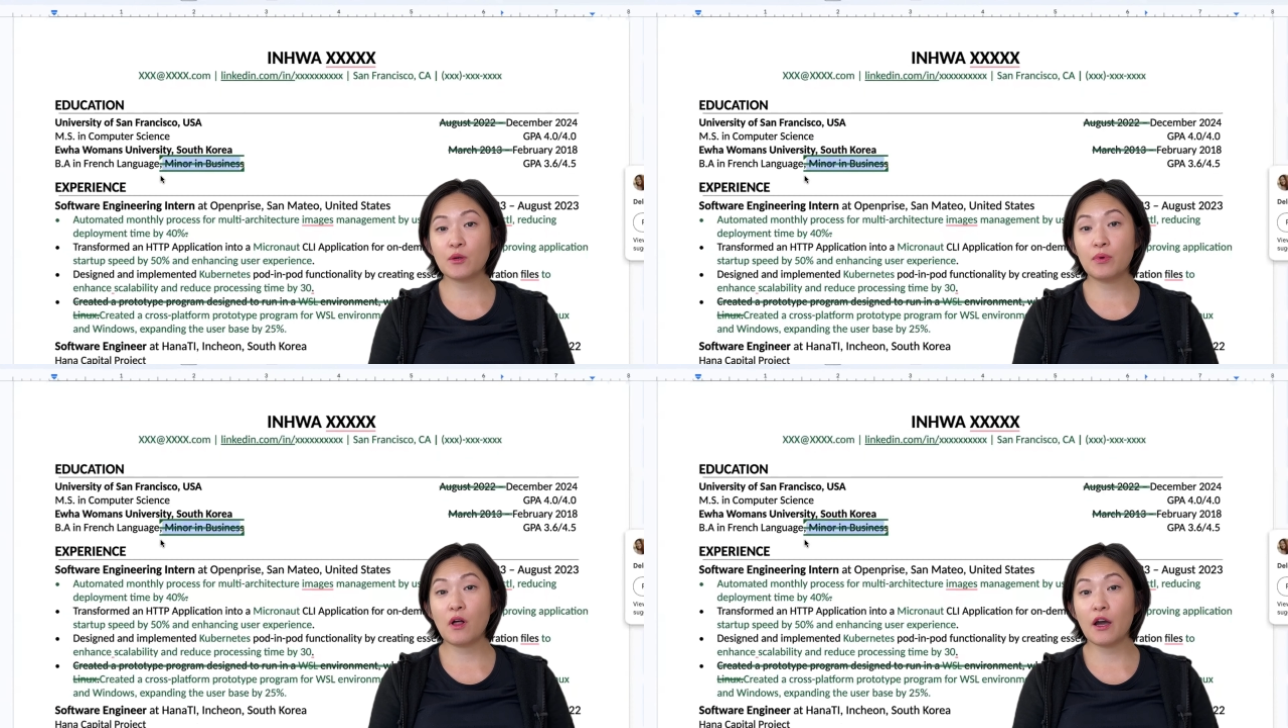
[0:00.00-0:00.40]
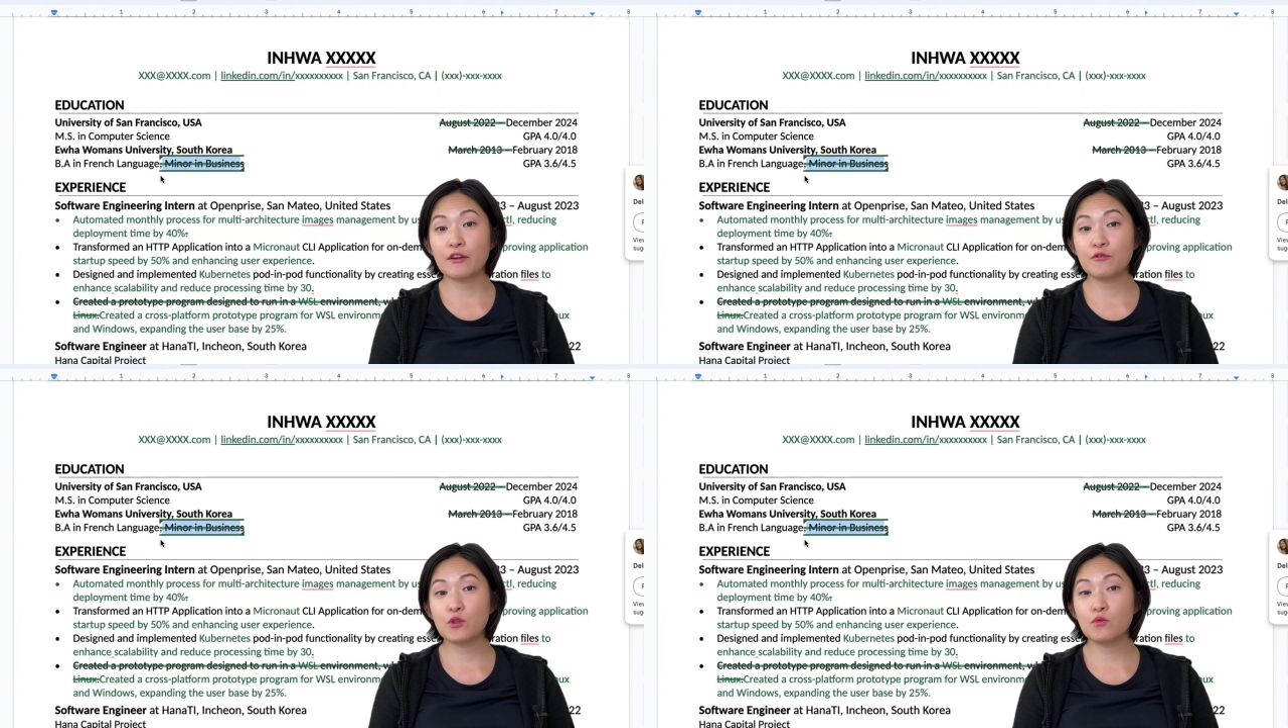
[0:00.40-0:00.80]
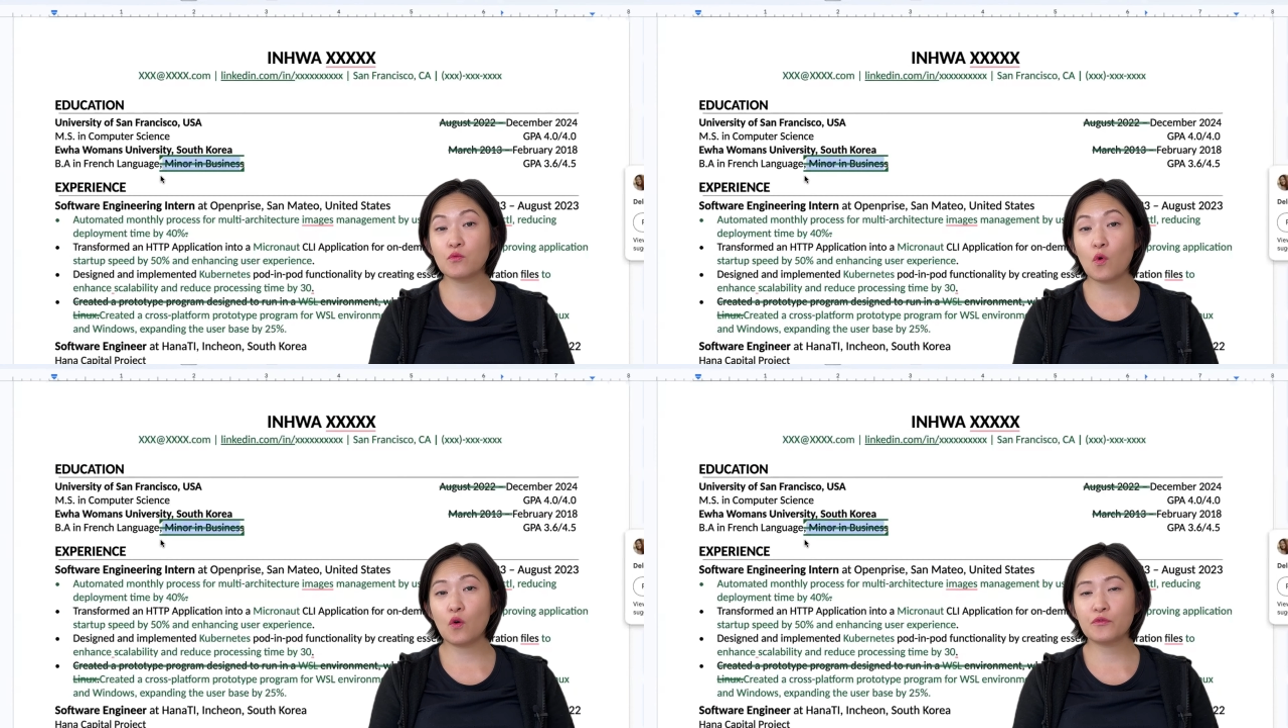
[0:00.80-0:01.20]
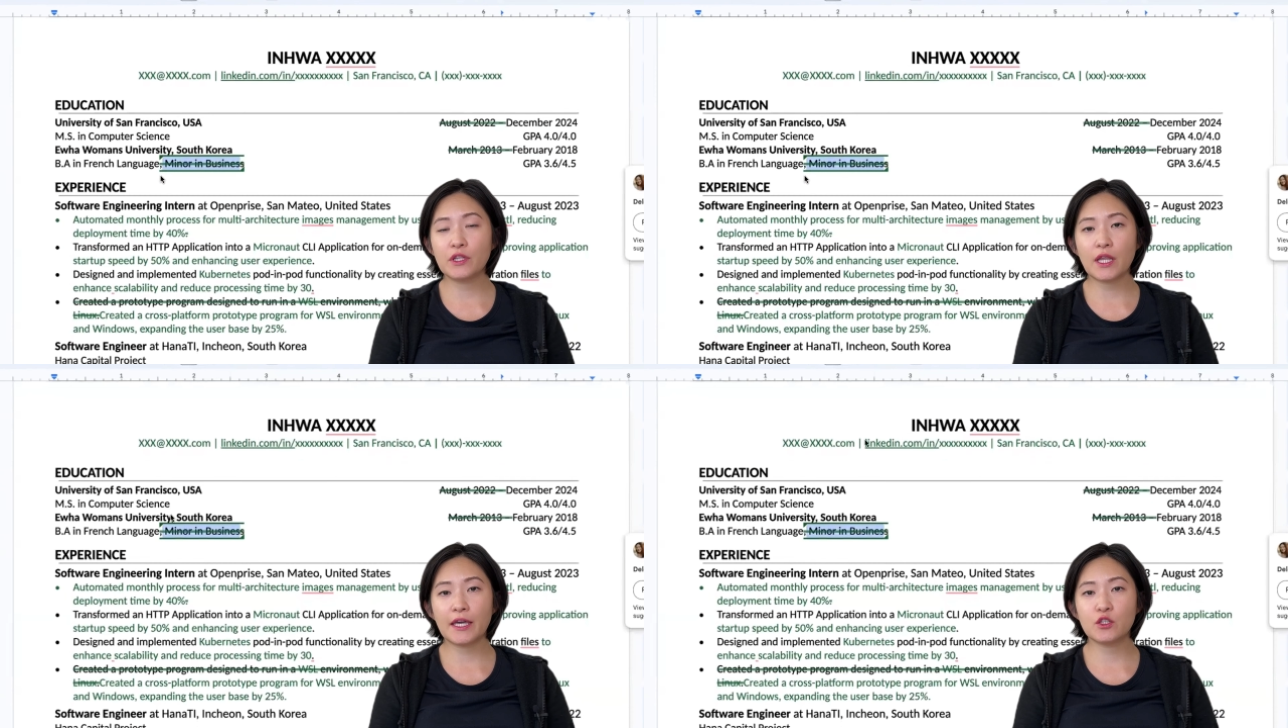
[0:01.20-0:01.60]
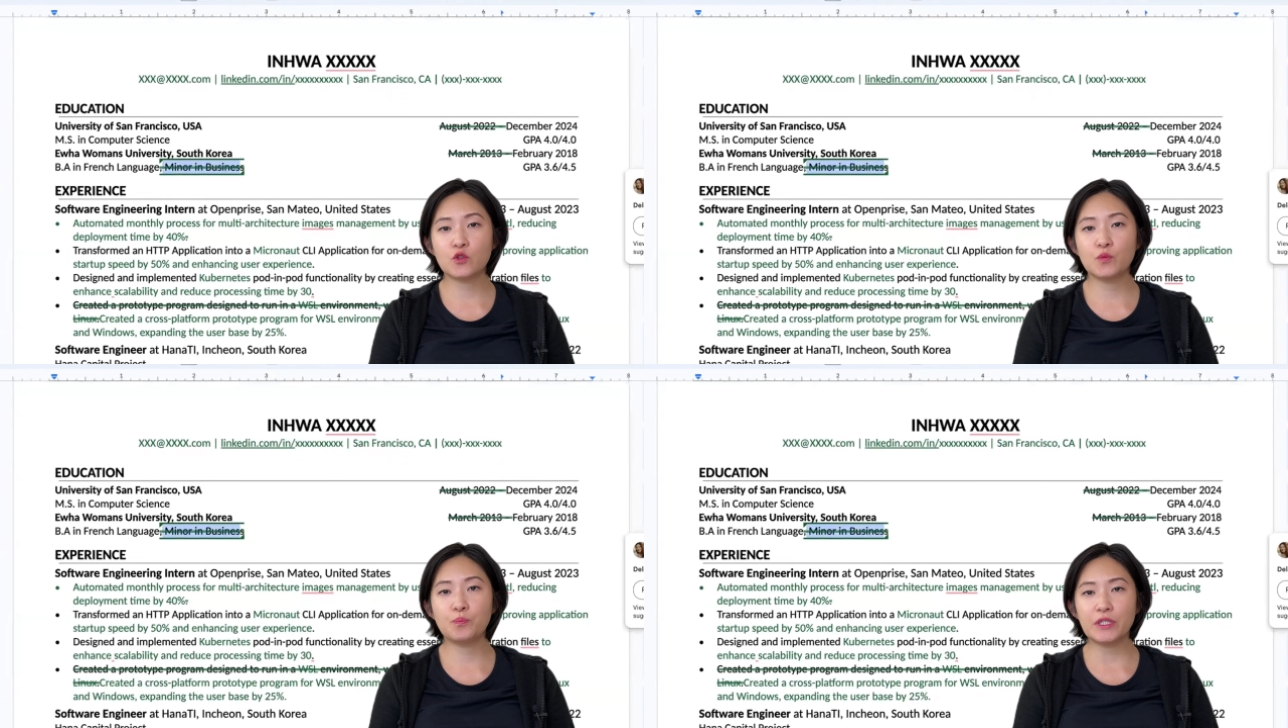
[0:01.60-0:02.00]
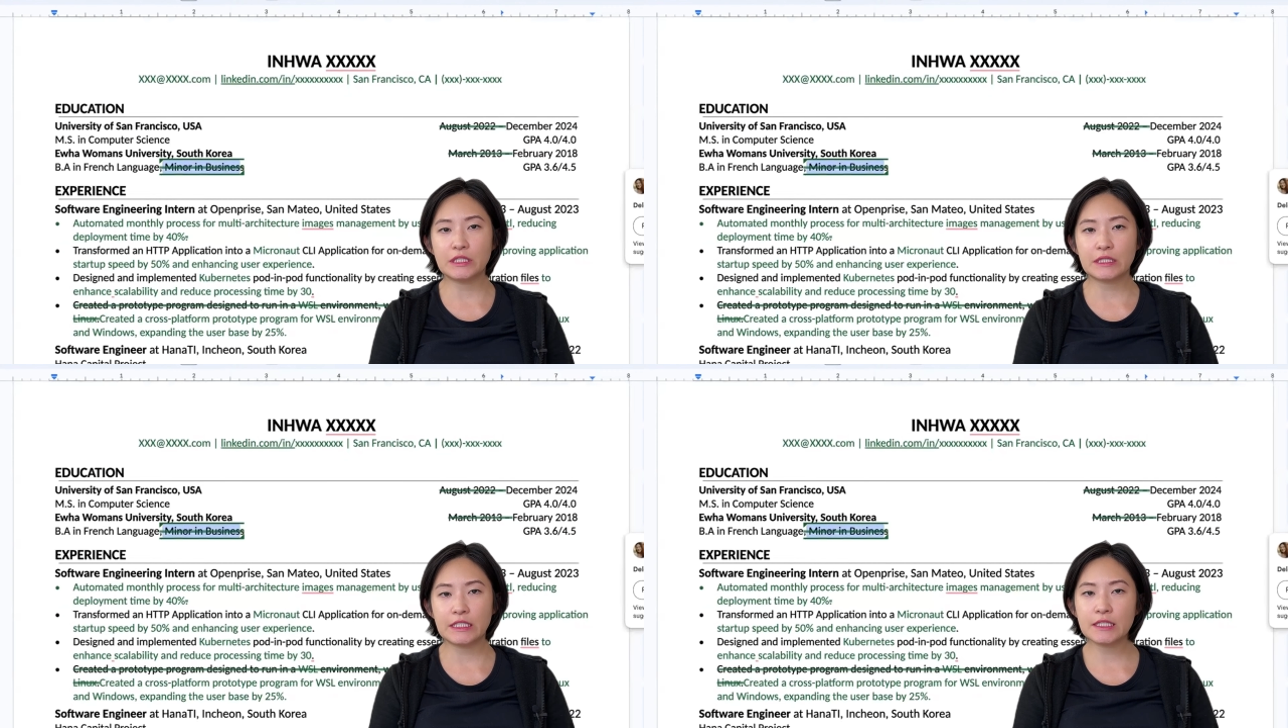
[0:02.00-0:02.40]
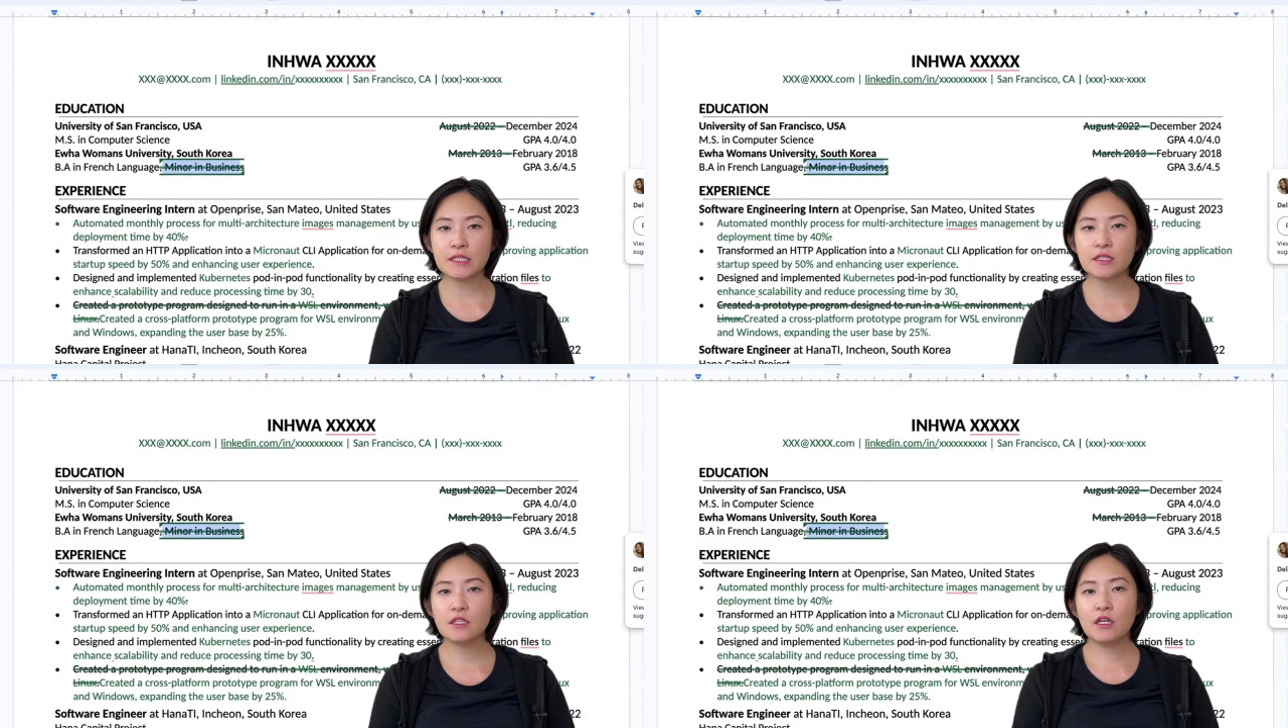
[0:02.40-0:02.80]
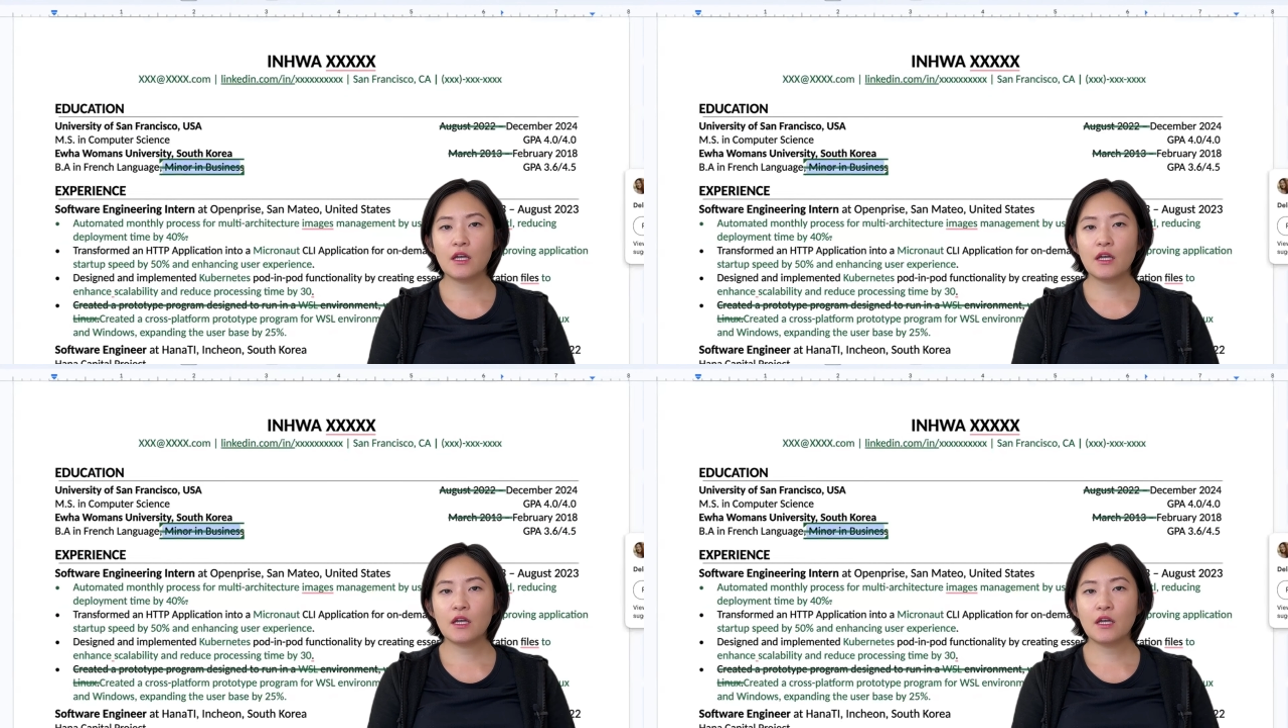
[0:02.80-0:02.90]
applying for a role related to business.